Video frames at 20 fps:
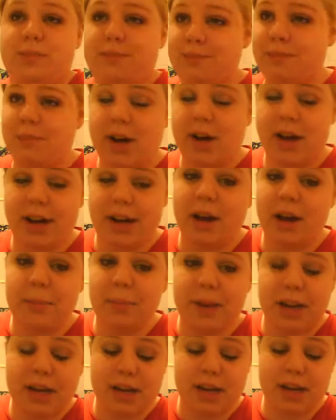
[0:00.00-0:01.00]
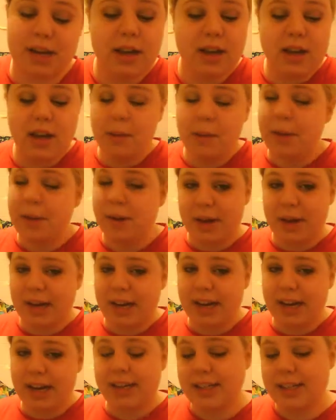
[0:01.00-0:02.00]
my opinion, but I'm not
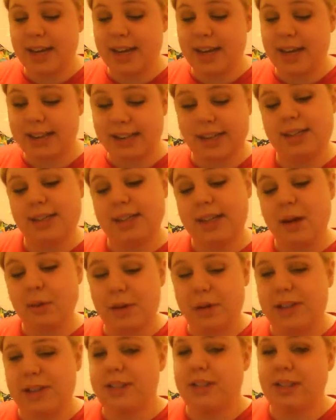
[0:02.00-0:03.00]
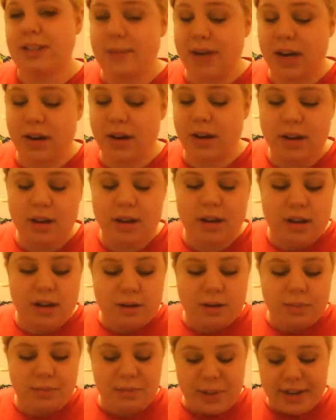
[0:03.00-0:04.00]
getting into that because that's not what this is about.
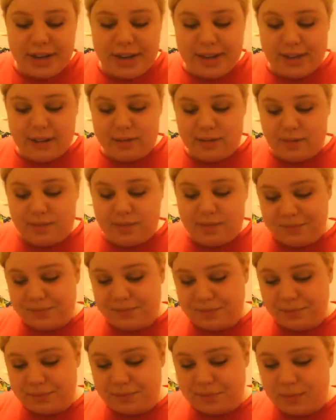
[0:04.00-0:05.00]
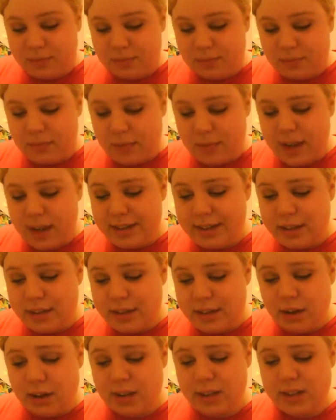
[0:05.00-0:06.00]
But as
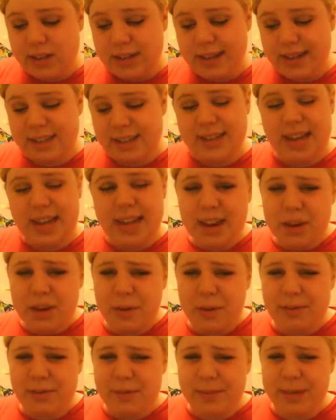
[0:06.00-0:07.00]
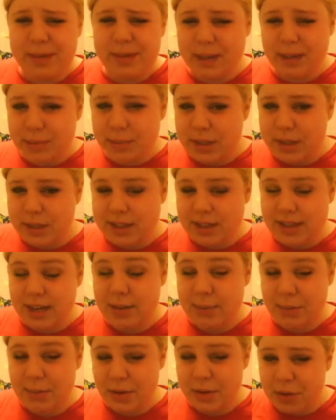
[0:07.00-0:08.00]
far as taking away from the substance and
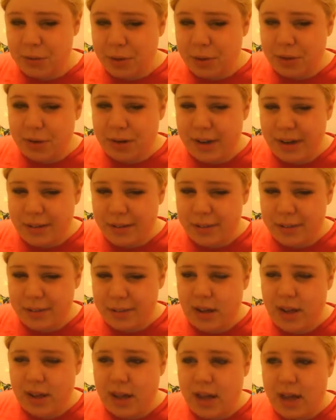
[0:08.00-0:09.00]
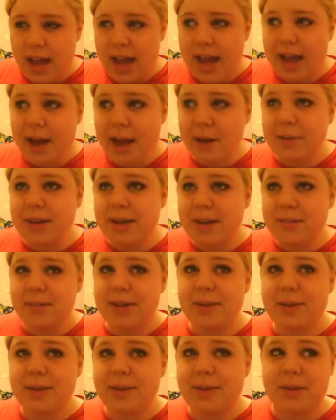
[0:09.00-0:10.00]
abuse program, how many
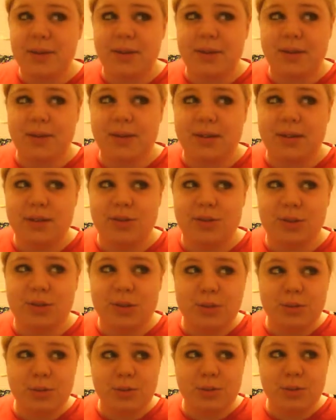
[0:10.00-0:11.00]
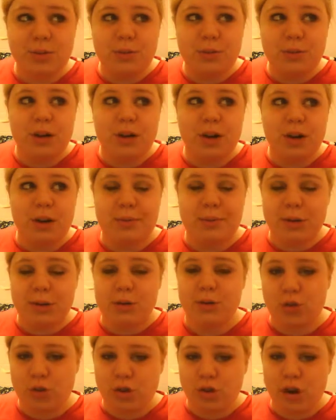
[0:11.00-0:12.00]
people do
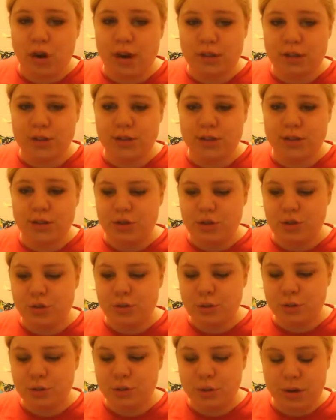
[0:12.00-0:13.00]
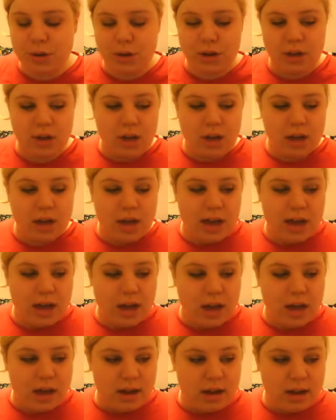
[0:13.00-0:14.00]
abuse drugs, do
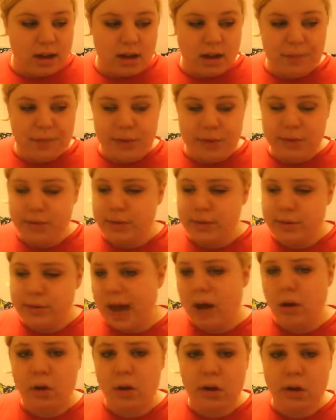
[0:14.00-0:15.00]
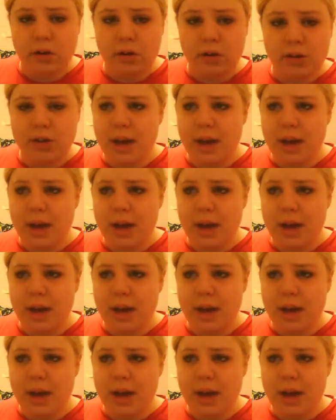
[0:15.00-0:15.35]
abuse alcohol?